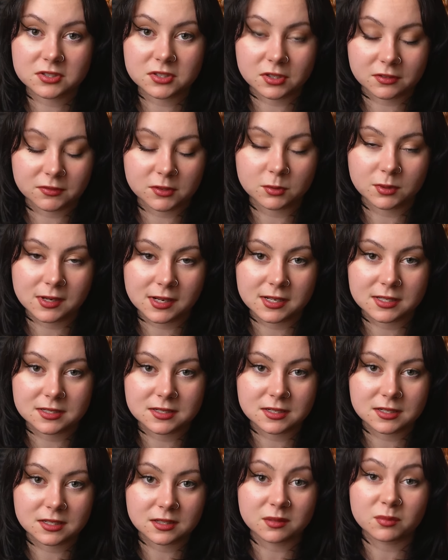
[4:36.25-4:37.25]
so if you want to
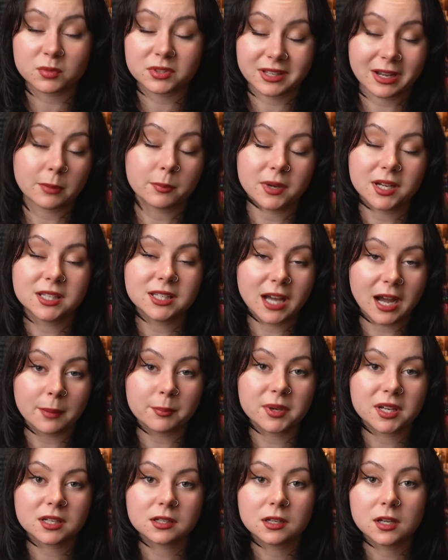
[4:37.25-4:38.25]
listen to them without my
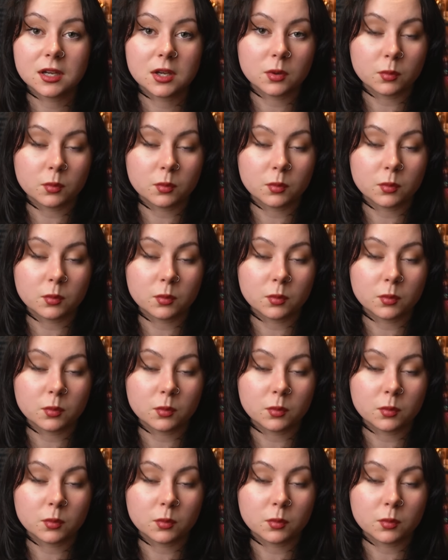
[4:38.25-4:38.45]
yapping,